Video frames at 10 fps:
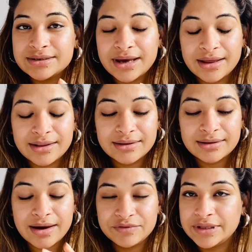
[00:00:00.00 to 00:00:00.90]
and
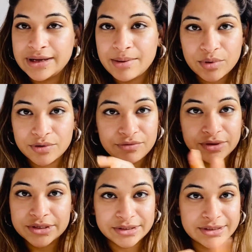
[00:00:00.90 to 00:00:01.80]
after that I'm going to
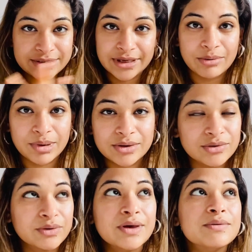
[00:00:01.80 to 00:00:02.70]
finish this segment,
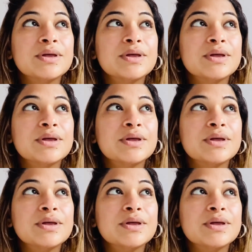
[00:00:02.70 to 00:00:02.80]
okay?